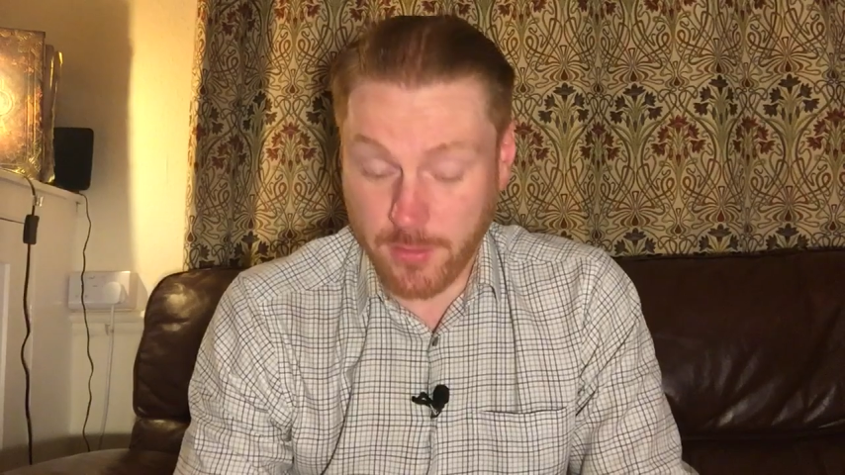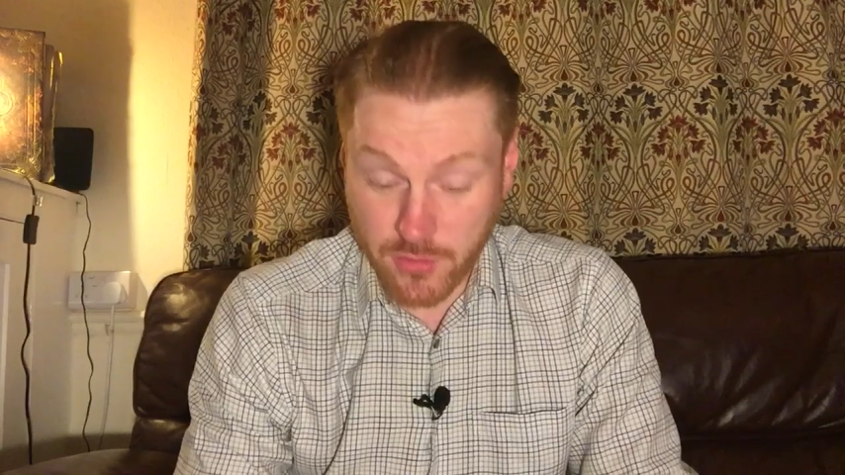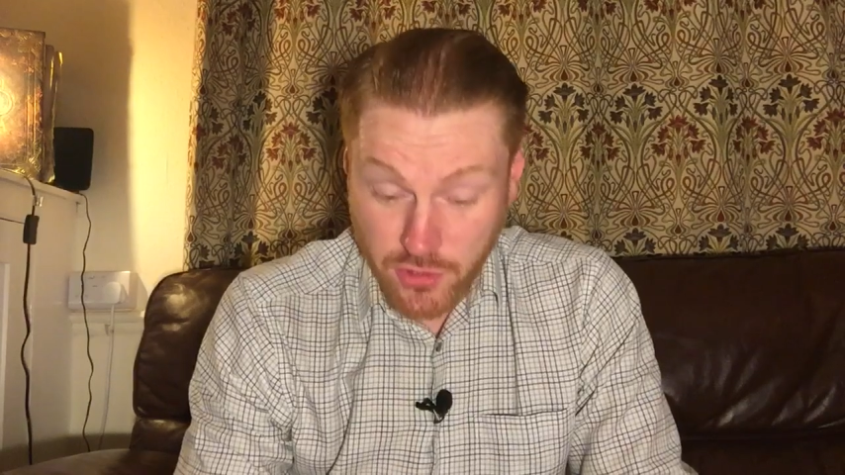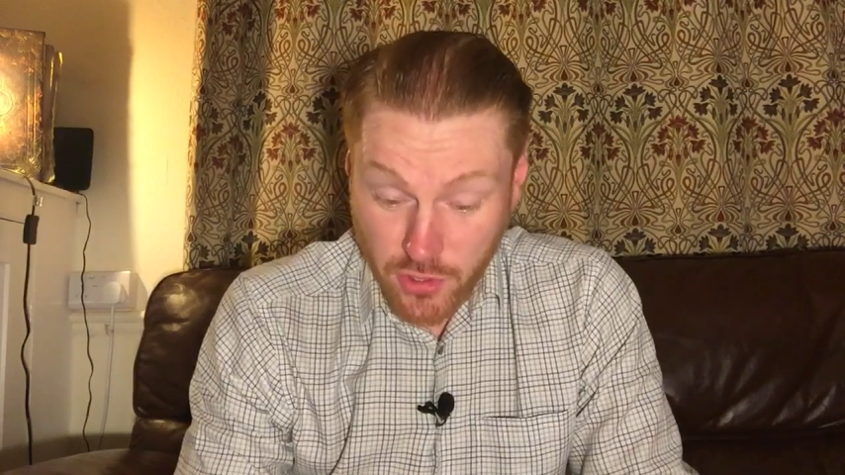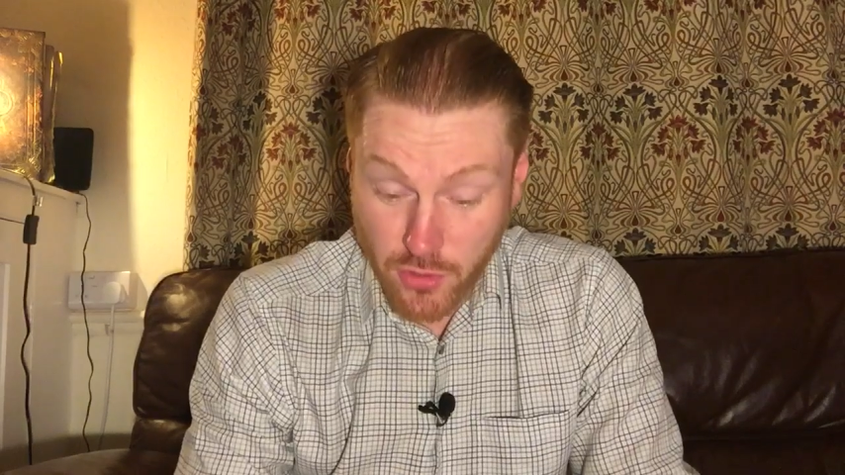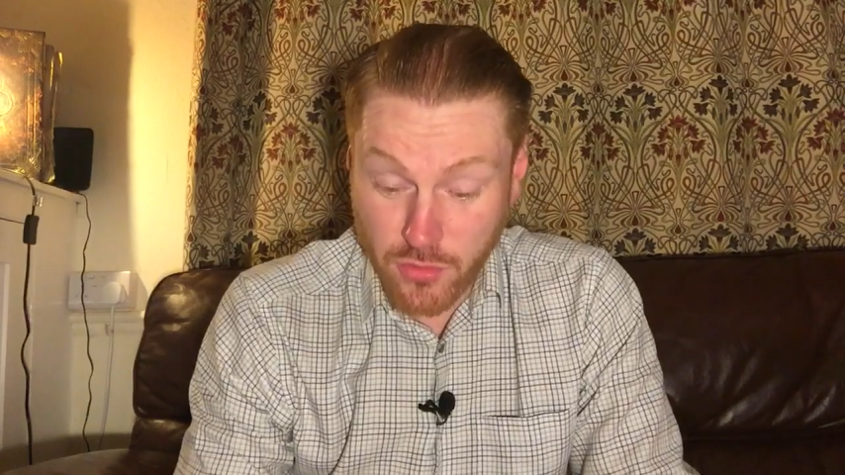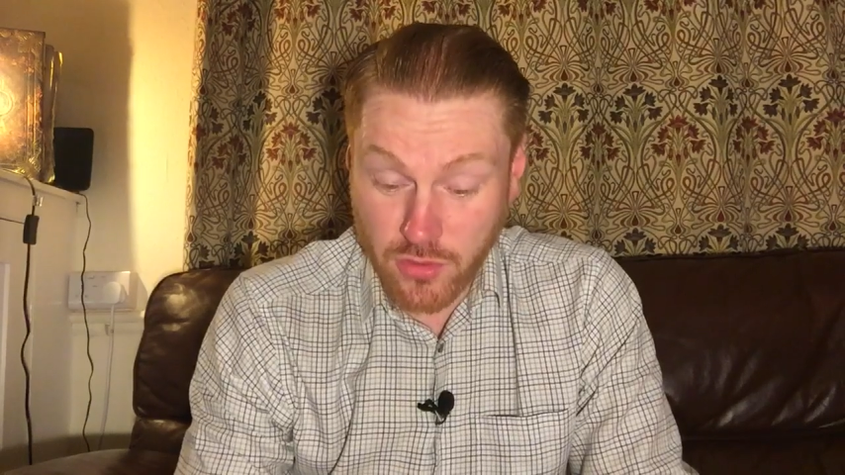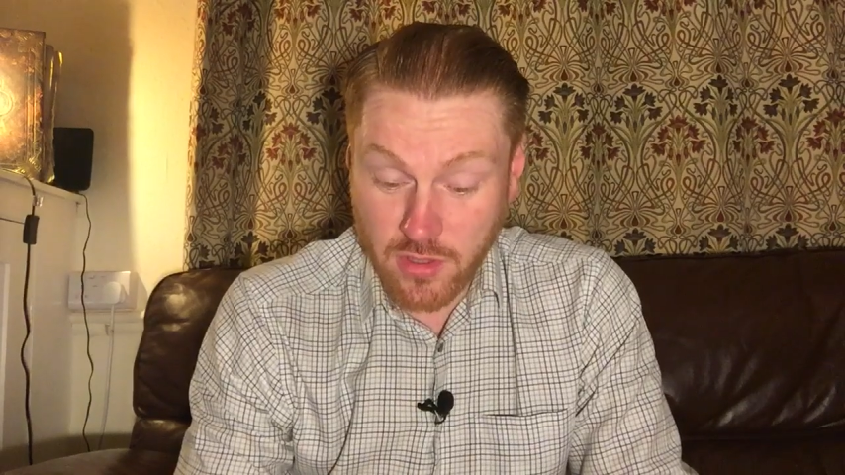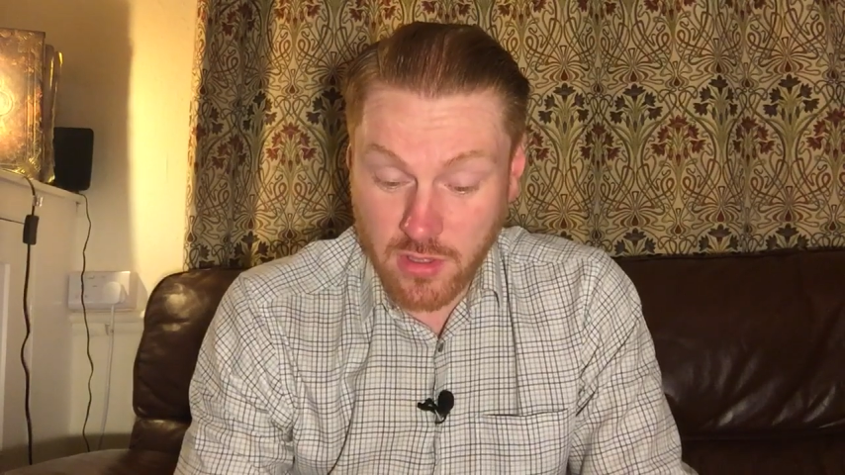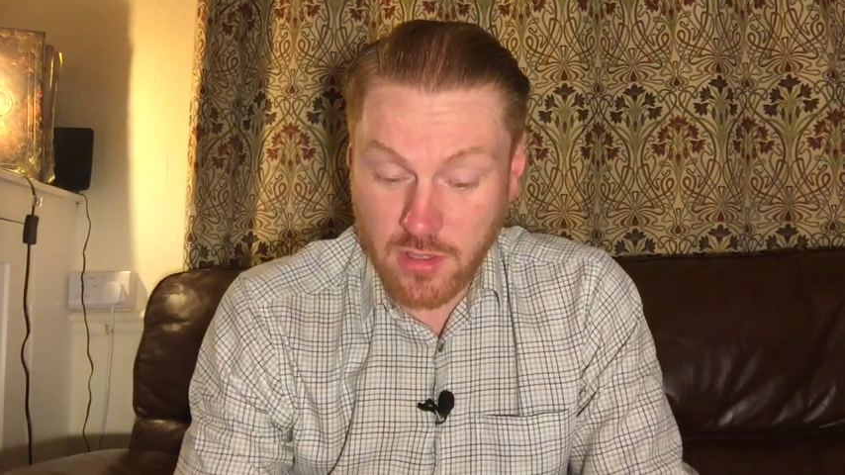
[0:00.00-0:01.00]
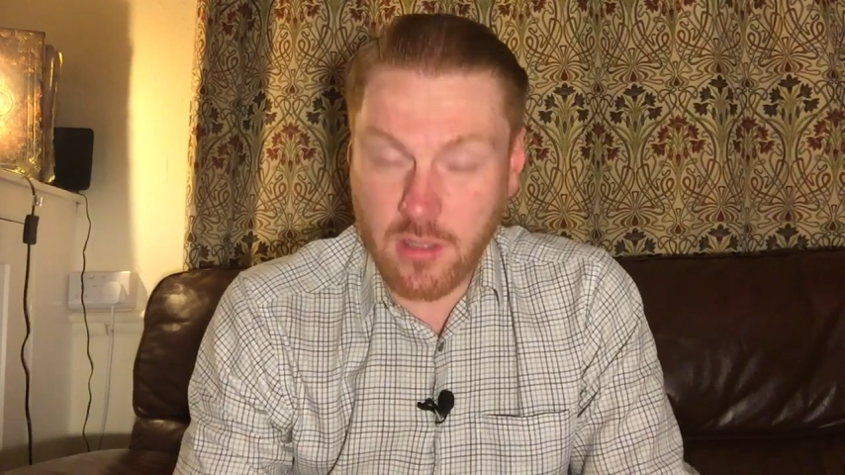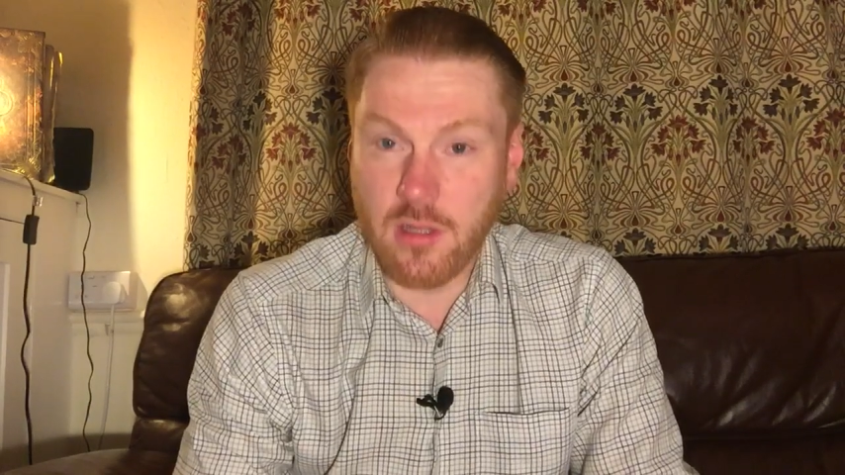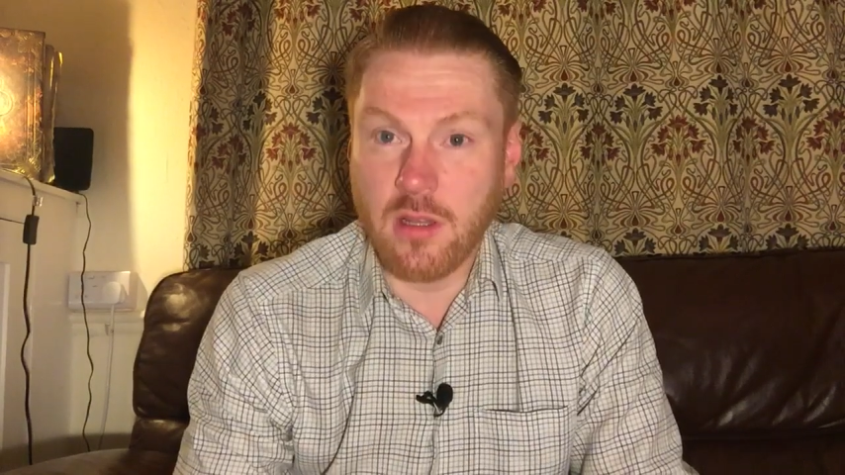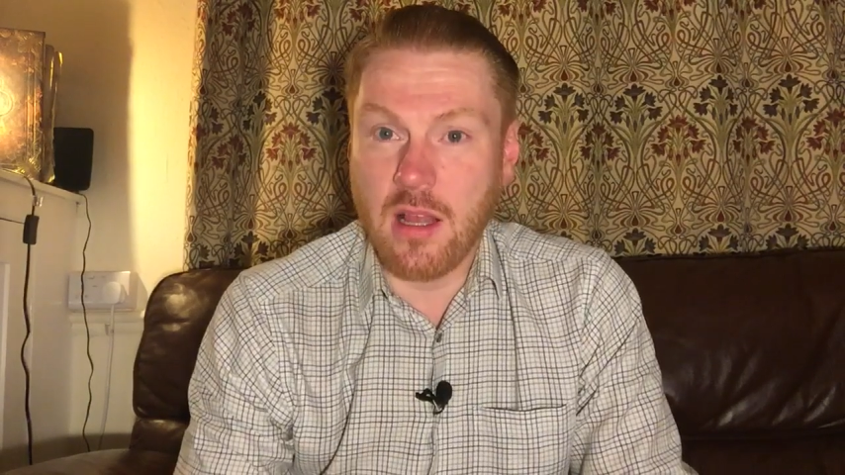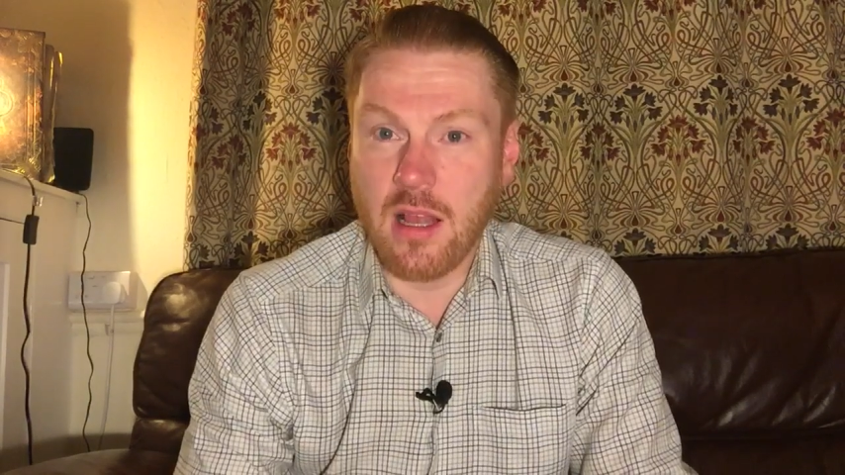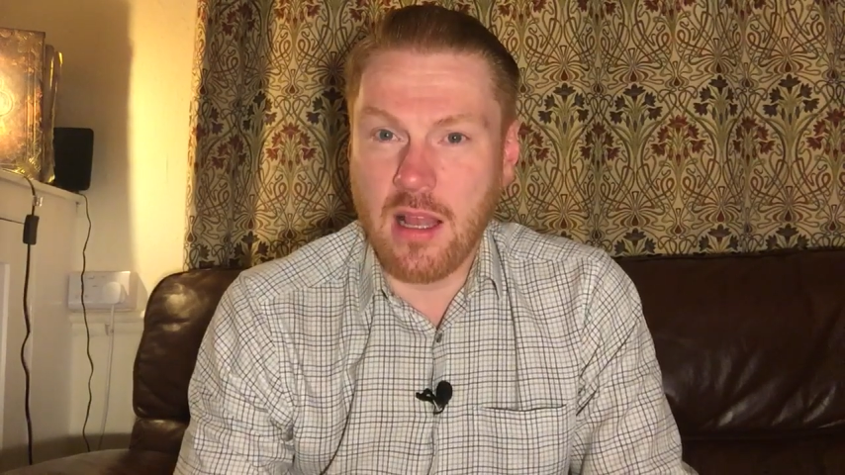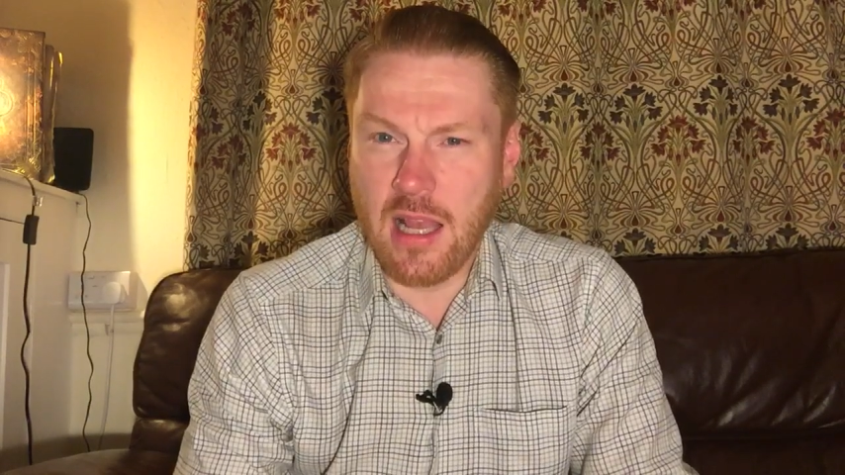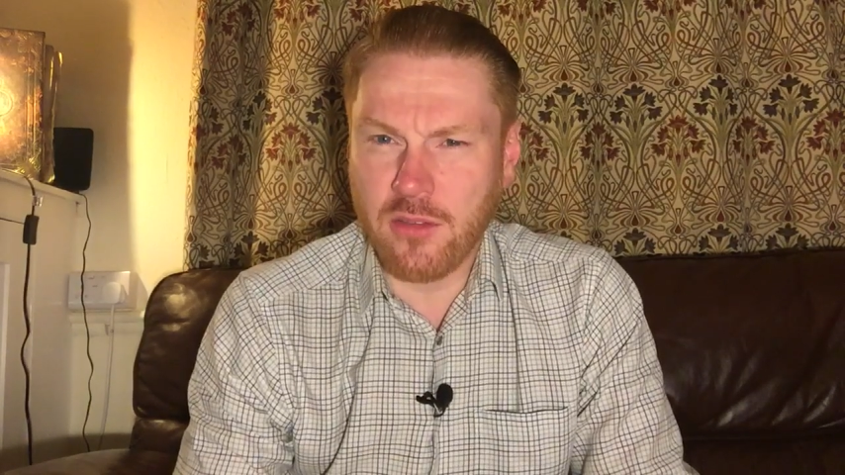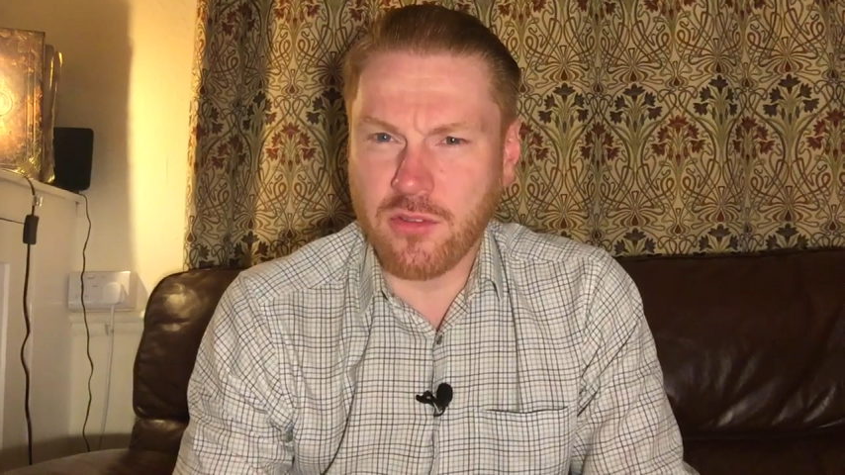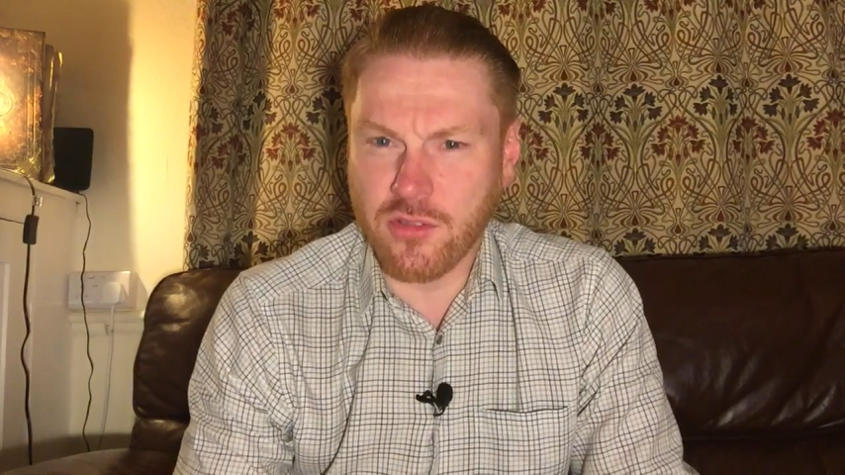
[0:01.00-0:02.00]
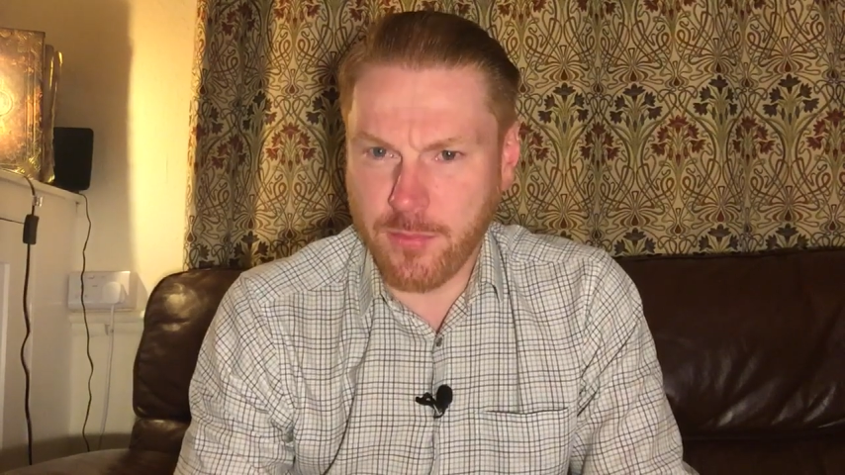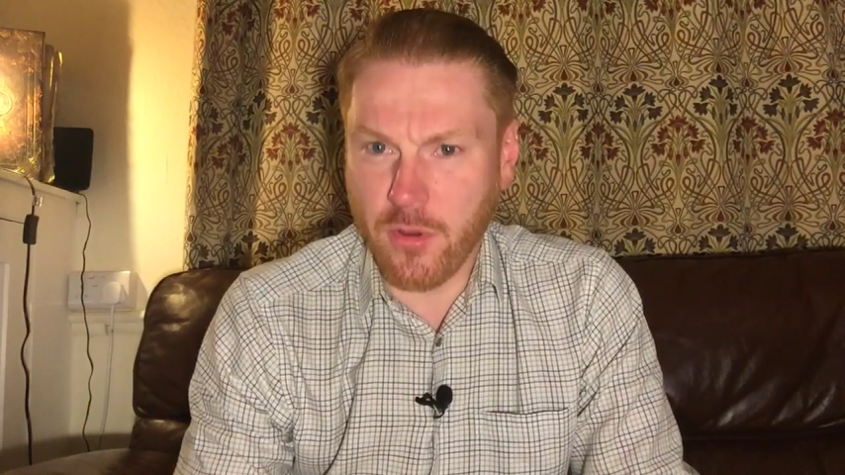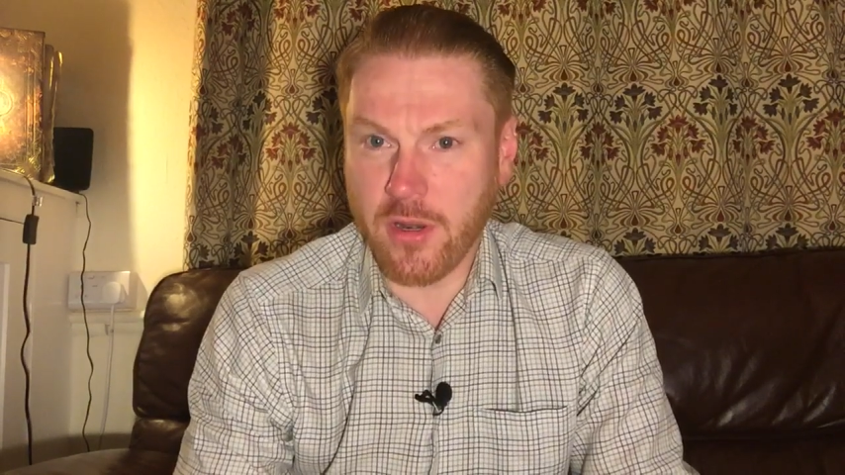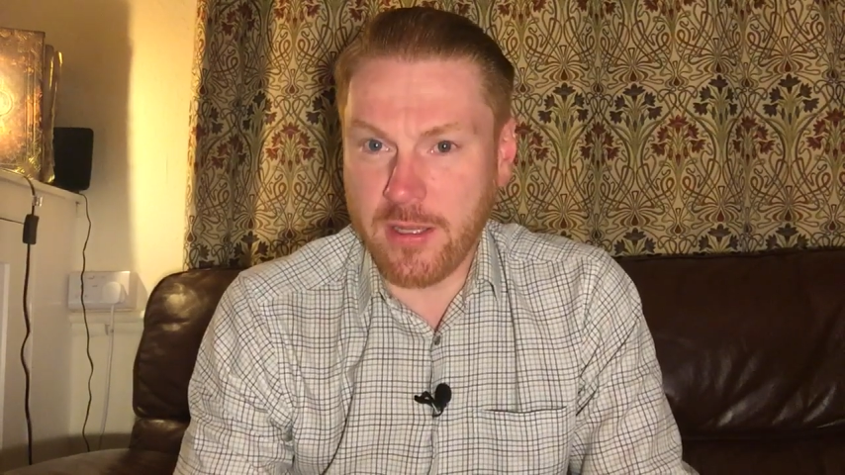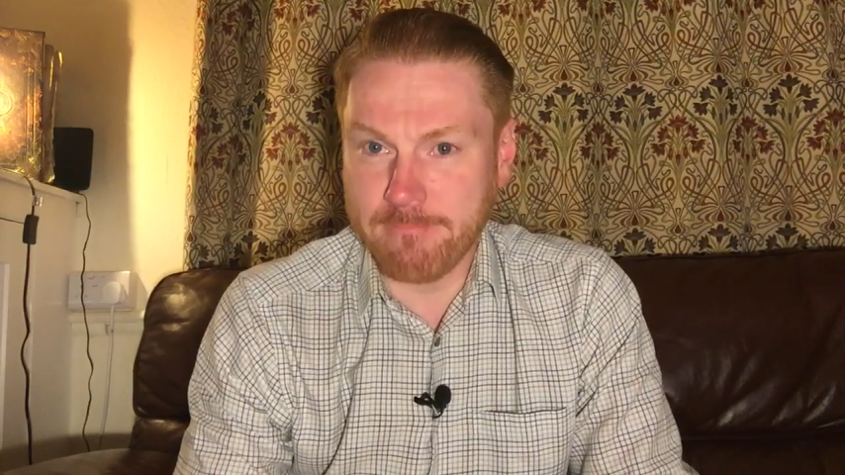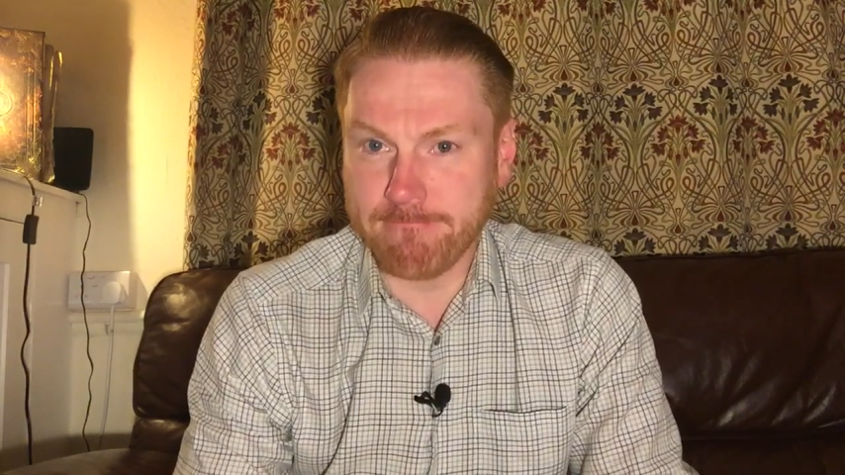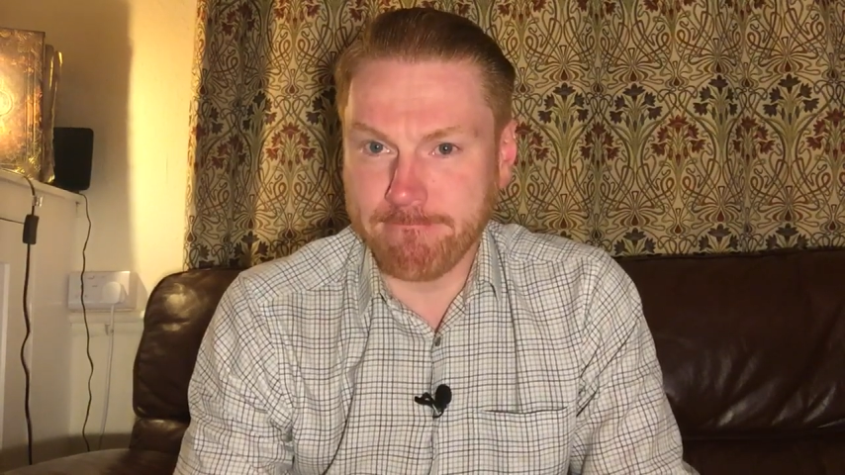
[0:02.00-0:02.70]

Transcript: Number two, how to spot it.